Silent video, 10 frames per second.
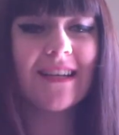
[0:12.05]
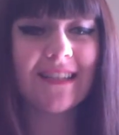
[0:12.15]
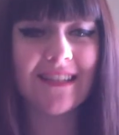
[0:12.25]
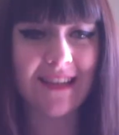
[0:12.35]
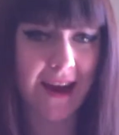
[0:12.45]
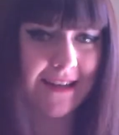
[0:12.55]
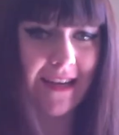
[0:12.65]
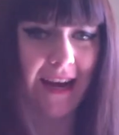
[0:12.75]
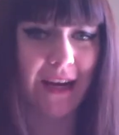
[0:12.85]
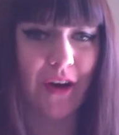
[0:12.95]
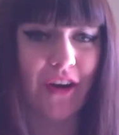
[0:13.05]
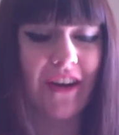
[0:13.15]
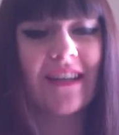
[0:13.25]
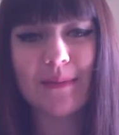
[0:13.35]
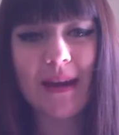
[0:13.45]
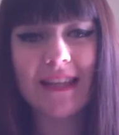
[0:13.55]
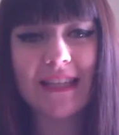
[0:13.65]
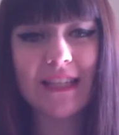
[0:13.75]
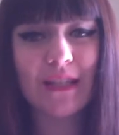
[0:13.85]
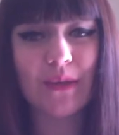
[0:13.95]
San Diego. To make
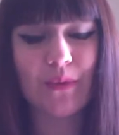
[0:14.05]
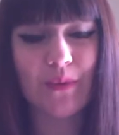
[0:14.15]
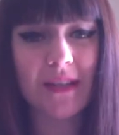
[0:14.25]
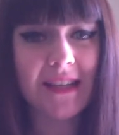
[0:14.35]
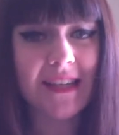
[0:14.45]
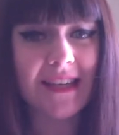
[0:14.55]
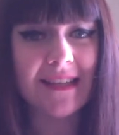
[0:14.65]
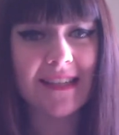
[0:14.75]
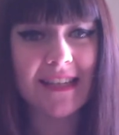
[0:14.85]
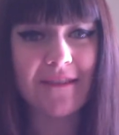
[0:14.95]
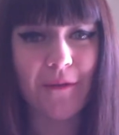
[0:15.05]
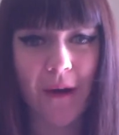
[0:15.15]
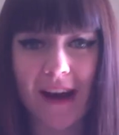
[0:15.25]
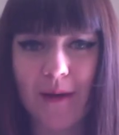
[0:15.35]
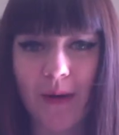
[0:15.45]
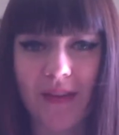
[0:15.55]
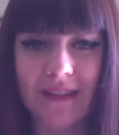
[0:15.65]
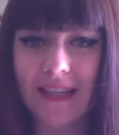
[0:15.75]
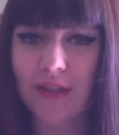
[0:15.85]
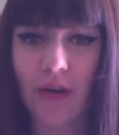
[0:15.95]
this really easy for anyone that
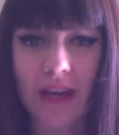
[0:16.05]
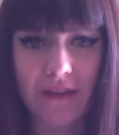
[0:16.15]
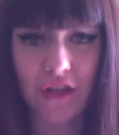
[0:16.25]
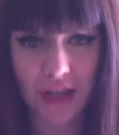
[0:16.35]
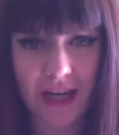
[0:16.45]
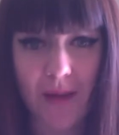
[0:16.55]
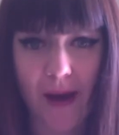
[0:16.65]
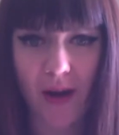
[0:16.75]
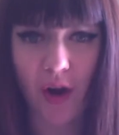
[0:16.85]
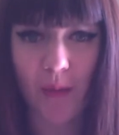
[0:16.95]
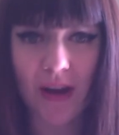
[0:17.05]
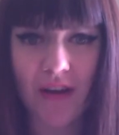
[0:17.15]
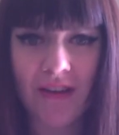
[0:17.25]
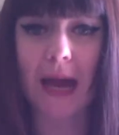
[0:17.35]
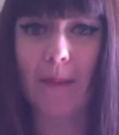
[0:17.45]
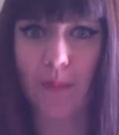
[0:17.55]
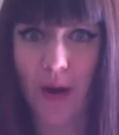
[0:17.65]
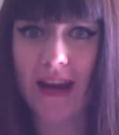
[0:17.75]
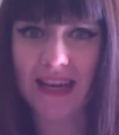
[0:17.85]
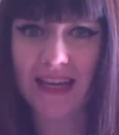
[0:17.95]
does not give a shit about Comic-Con, I'm
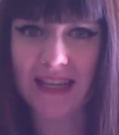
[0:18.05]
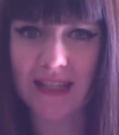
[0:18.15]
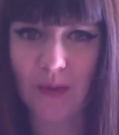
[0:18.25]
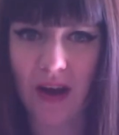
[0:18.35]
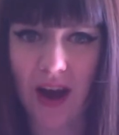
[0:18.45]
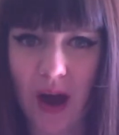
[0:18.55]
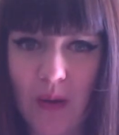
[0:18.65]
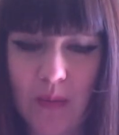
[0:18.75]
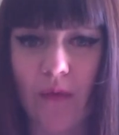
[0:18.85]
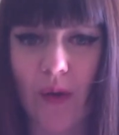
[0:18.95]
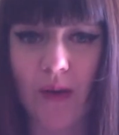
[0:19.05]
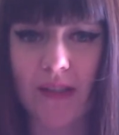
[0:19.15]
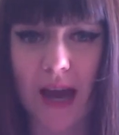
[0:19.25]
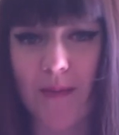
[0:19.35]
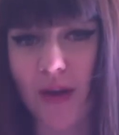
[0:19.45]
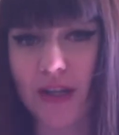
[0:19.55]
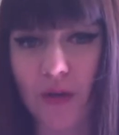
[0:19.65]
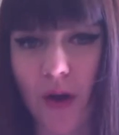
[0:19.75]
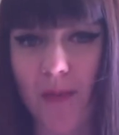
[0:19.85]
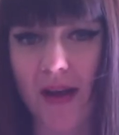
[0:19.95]
breaking this one up. First, I'm going to
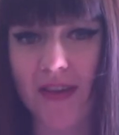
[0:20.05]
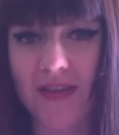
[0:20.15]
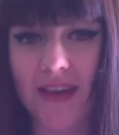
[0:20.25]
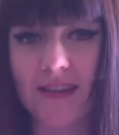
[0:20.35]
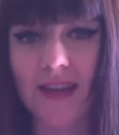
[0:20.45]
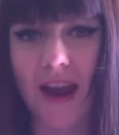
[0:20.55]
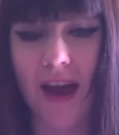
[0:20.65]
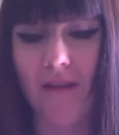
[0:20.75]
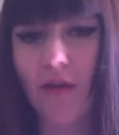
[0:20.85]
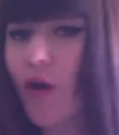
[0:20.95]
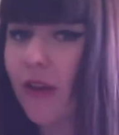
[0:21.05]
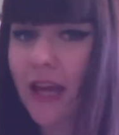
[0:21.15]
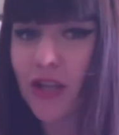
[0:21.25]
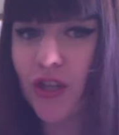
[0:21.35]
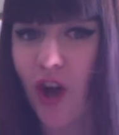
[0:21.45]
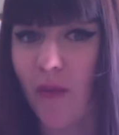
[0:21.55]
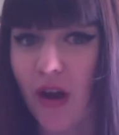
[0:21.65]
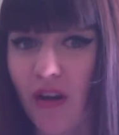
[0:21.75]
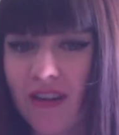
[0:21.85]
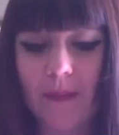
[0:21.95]
talk about the things that have no relation to
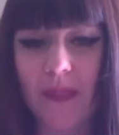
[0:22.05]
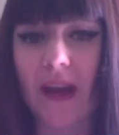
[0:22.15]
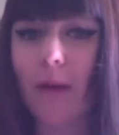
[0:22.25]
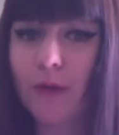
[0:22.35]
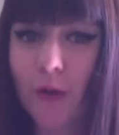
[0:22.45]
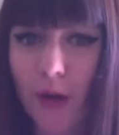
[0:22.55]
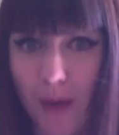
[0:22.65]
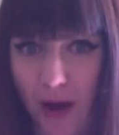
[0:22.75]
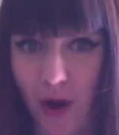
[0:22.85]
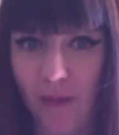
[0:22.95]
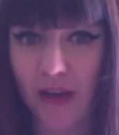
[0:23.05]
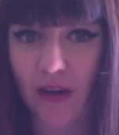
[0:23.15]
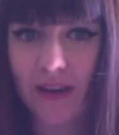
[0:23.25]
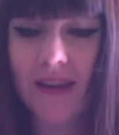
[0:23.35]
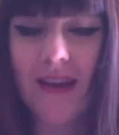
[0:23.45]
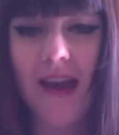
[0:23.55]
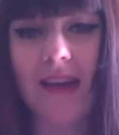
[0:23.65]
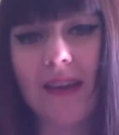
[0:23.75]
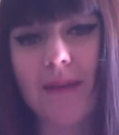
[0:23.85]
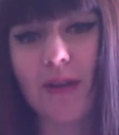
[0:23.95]
Comic-Con. Then I will talk about Comic-Con,
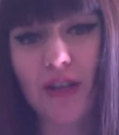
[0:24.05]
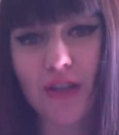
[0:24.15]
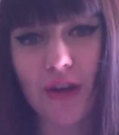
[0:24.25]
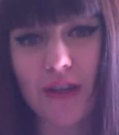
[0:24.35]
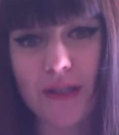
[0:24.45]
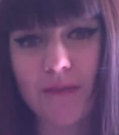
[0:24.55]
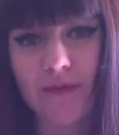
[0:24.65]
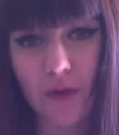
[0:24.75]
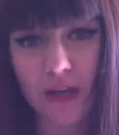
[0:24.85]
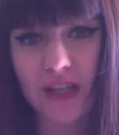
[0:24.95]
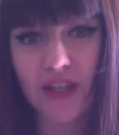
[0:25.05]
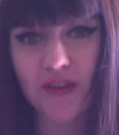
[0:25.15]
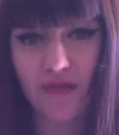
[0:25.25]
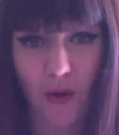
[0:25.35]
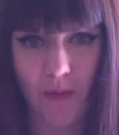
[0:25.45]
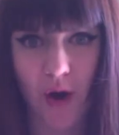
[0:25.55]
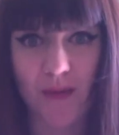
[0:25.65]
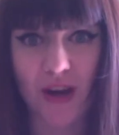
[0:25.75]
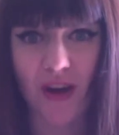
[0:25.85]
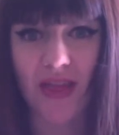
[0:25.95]
and then I'm going to show some footage from
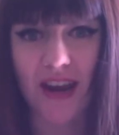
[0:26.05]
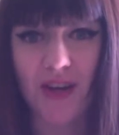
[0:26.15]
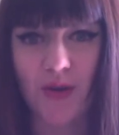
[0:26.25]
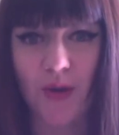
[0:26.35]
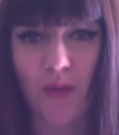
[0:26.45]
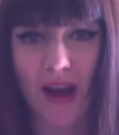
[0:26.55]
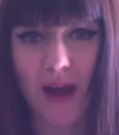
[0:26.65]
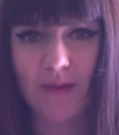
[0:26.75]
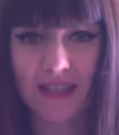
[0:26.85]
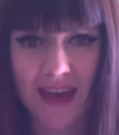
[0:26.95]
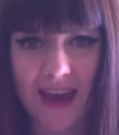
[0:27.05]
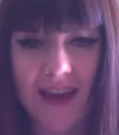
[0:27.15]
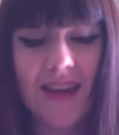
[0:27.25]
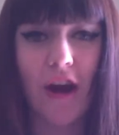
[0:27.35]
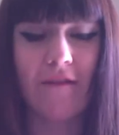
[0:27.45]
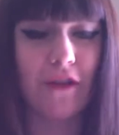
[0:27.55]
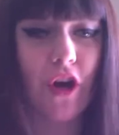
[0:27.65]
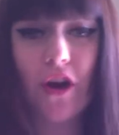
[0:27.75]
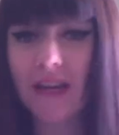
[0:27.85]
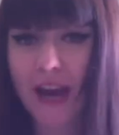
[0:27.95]
Comic-Con that I took when I was there. If you
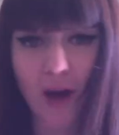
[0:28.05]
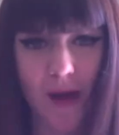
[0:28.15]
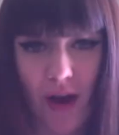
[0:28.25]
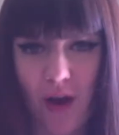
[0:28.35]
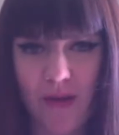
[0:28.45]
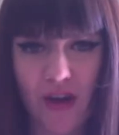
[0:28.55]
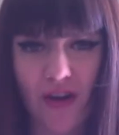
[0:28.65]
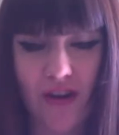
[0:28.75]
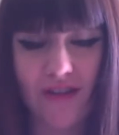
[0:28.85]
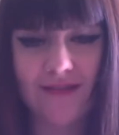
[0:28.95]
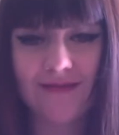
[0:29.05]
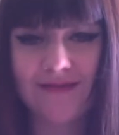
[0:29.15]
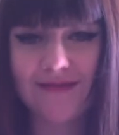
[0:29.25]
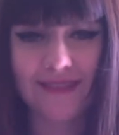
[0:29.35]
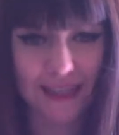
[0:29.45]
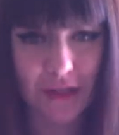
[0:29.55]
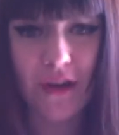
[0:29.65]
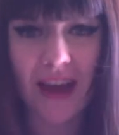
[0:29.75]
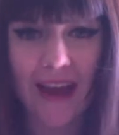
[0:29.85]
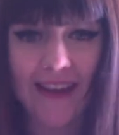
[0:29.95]
don't care about Comic-Con, that's
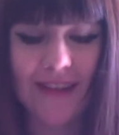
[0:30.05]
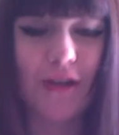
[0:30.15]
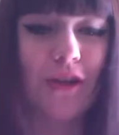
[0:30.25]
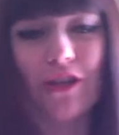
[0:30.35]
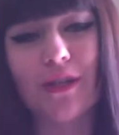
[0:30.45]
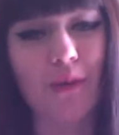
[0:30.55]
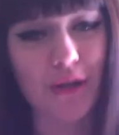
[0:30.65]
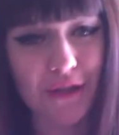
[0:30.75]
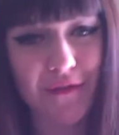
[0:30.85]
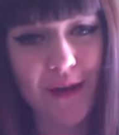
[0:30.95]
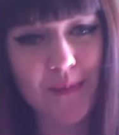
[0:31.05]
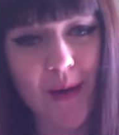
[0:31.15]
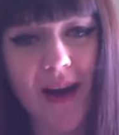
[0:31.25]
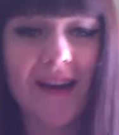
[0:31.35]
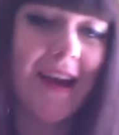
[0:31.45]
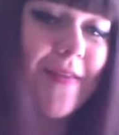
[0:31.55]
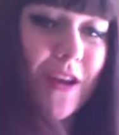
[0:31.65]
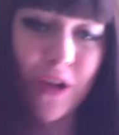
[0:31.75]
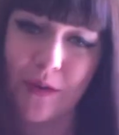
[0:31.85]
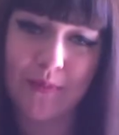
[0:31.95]
okay. You can just watch the first part and then
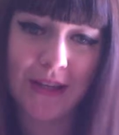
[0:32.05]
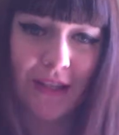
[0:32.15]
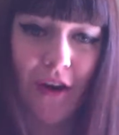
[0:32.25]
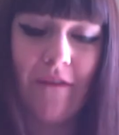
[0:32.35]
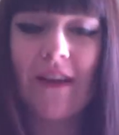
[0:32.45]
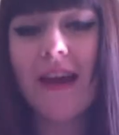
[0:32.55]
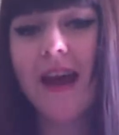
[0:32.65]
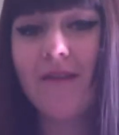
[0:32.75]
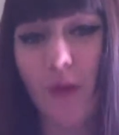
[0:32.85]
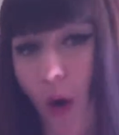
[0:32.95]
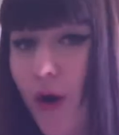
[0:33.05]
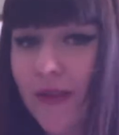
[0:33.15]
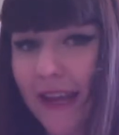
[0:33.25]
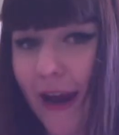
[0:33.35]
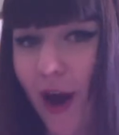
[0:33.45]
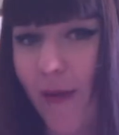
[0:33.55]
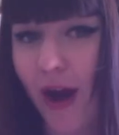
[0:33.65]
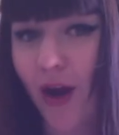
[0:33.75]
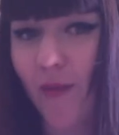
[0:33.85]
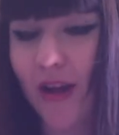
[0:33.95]
you can piss off. If you only care
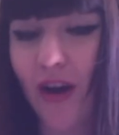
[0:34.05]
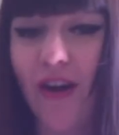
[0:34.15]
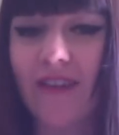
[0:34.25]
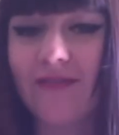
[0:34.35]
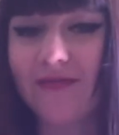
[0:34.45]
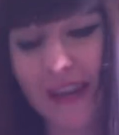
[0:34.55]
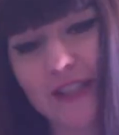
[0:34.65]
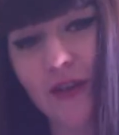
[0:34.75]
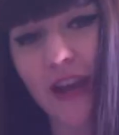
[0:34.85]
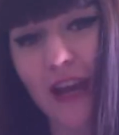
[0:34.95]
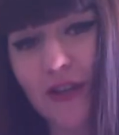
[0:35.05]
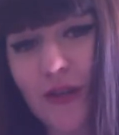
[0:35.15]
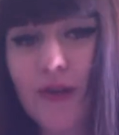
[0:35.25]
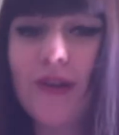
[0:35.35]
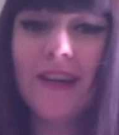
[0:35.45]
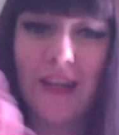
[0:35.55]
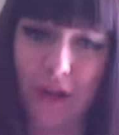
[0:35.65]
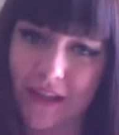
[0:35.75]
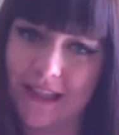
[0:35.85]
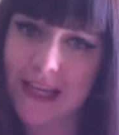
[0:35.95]
about Comic-Con, that's okay too. You
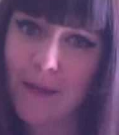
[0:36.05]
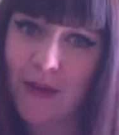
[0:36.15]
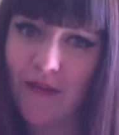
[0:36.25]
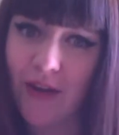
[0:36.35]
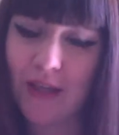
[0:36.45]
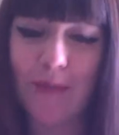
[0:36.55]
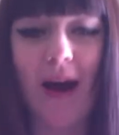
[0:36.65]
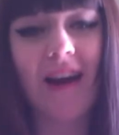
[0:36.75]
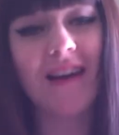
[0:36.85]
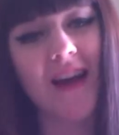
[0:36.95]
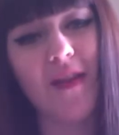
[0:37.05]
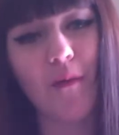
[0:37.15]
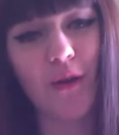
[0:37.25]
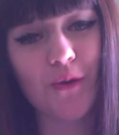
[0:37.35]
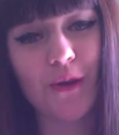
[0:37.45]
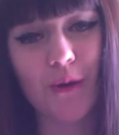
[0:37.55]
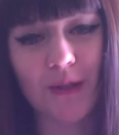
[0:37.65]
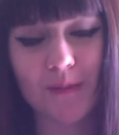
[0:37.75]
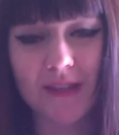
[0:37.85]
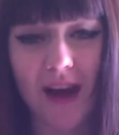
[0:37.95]
can skip the first part and then watch all the
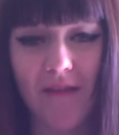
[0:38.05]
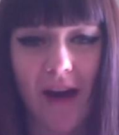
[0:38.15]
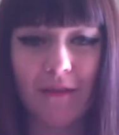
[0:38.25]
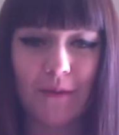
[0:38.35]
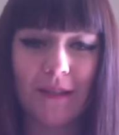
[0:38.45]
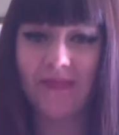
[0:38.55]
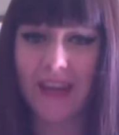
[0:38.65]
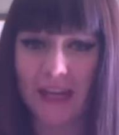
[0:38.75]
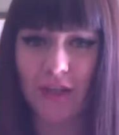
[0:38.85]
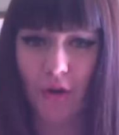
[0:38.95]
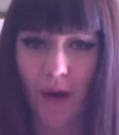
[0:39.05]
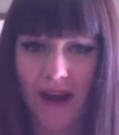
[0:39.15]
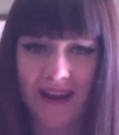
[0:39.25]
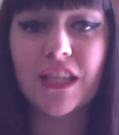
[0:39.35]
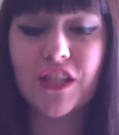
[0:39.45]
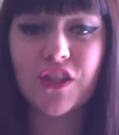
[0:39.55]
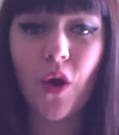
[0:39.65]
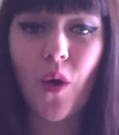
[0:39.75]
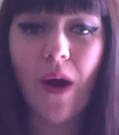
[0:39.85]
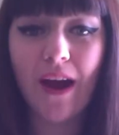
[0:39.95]
awesome stuff afterwards. Enjoy!
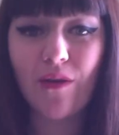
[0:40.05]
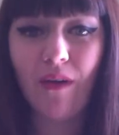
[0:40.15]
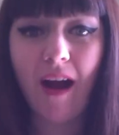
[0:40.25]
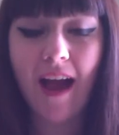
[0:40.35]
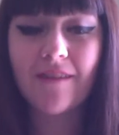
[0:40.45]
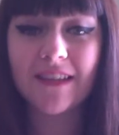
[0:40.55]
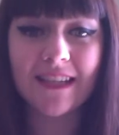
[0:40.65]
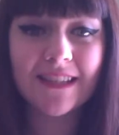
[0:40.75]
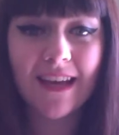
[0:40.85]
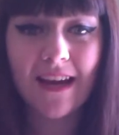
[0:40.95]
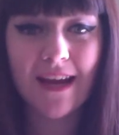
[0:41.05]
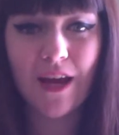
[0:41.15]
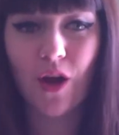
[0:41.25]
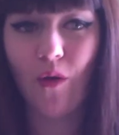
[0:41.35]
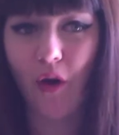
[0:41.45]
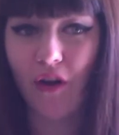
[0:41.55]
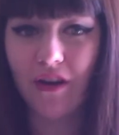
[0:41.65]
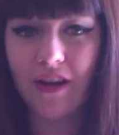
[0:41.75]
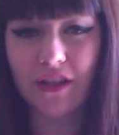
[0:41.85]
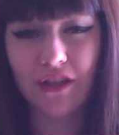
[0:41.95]
So I arrived in San Diego
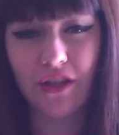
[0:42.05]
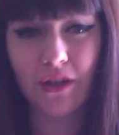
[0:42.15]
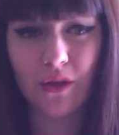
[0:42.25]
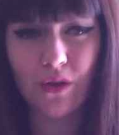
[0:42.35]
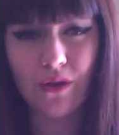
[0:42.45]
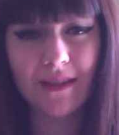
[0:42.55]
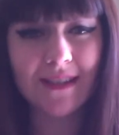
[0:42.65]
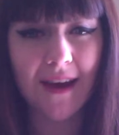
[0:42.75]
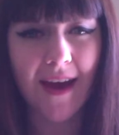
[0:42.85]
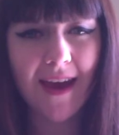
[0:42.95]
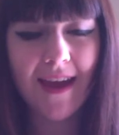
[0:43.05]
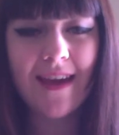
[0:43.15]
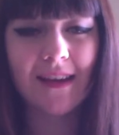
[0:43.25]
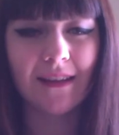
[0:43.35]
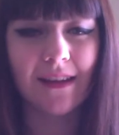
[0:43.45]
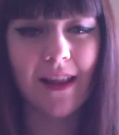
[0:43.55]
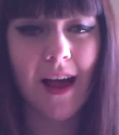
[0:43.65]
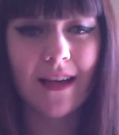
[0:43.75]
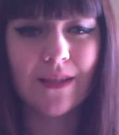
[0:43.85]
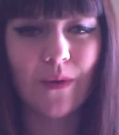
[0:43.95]
on Tuesday
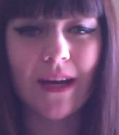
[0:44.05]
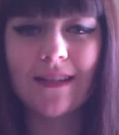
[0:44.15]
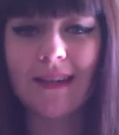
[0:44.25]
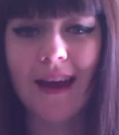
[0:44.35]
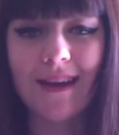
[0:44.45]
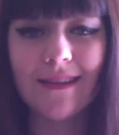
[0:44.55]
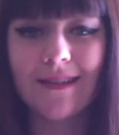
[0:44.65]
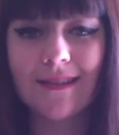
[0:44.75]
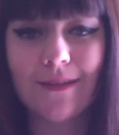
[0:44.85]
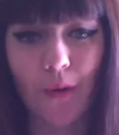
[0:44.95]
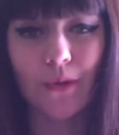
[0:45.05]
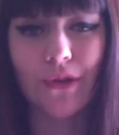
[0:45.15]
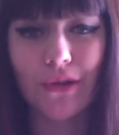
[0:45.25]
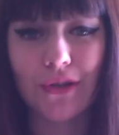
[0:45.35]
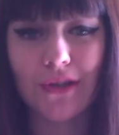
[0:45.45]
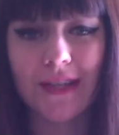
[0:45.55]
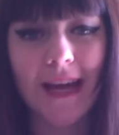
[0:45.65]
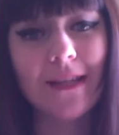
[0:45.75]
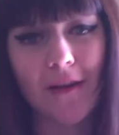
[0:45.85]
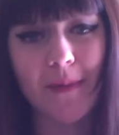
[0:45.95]
last week. Today is also
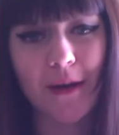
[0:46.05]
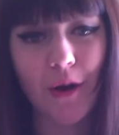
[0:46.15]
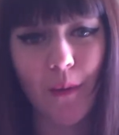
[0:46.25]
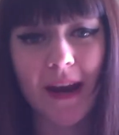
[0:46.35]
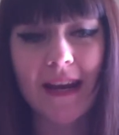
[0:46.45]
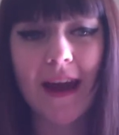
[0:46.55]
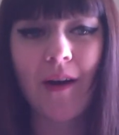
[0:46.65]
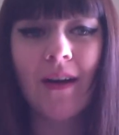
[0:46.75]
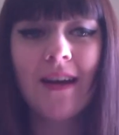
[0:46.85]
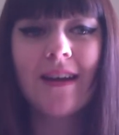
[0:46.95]
Tuesday, so I've been here a week now.